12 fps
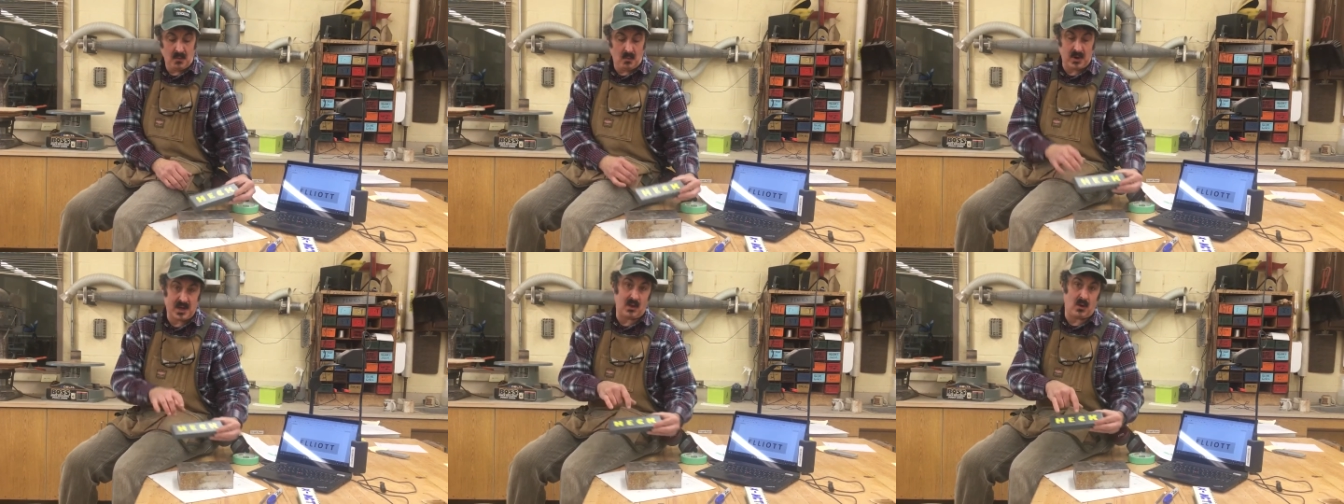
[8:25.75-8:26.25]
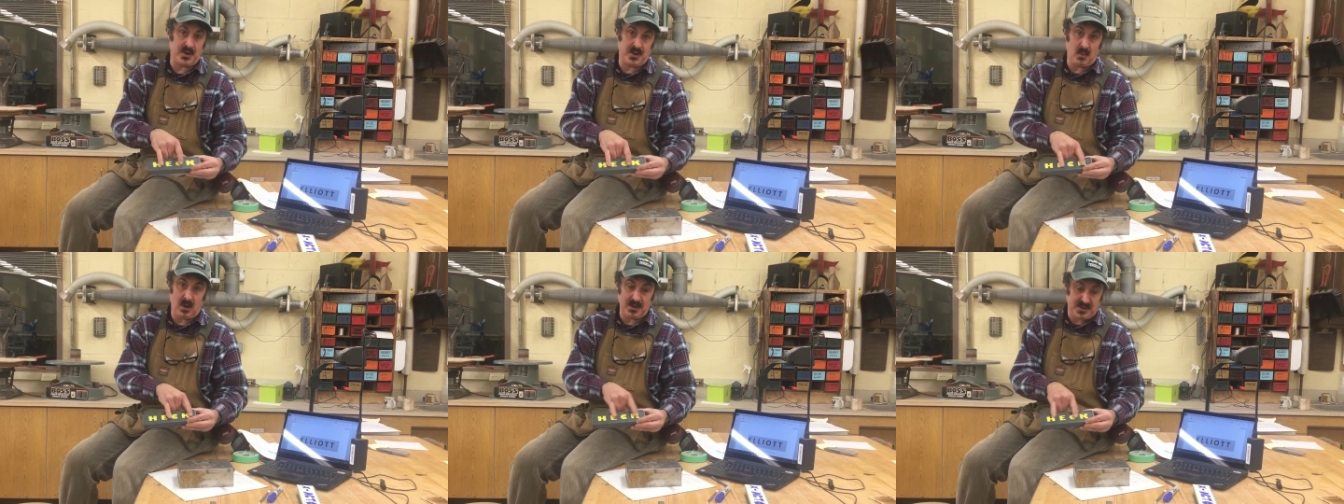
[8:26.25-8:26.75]
What color do
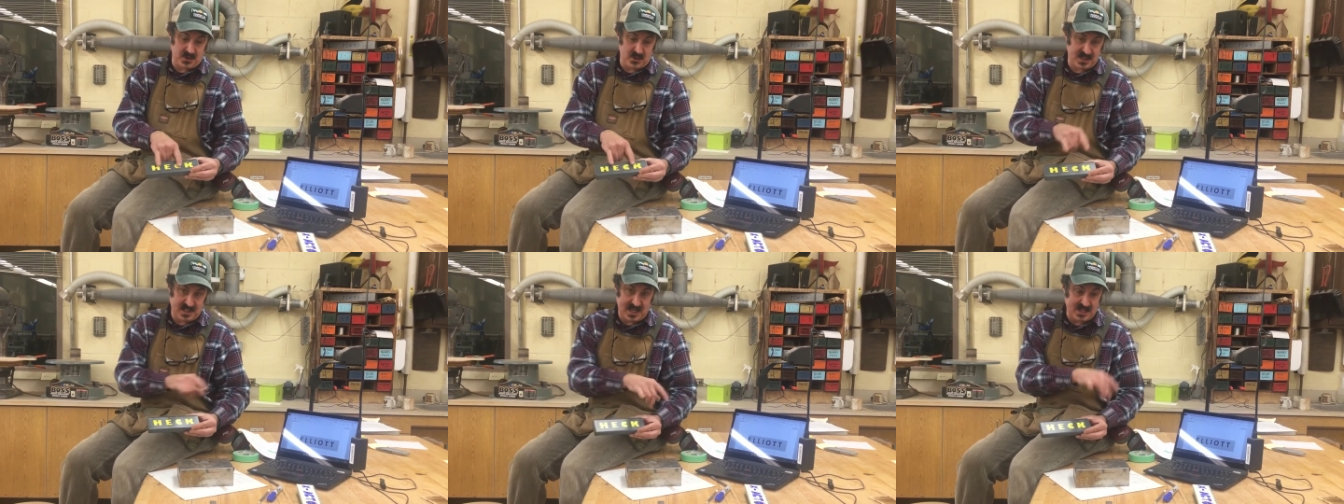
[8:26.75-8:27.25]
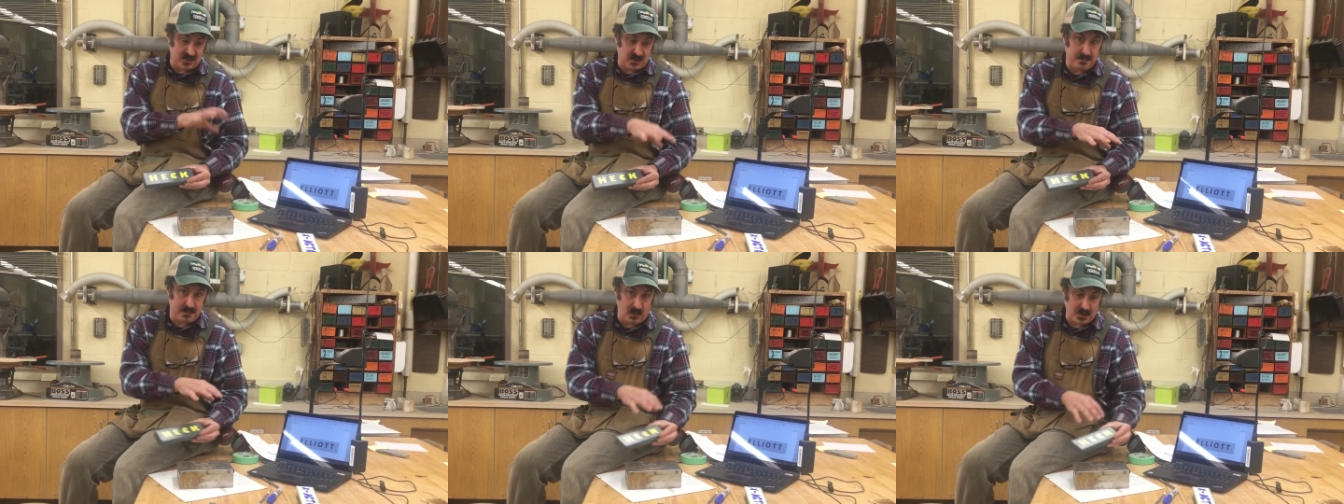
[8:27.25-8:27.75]
you want your stencil
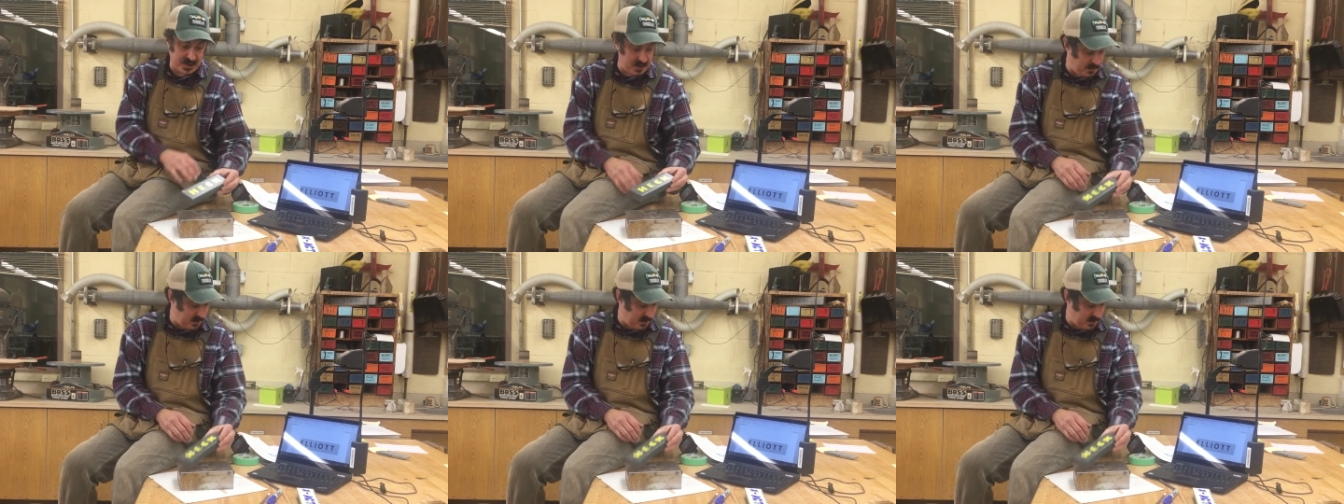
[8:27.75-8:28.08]
portion to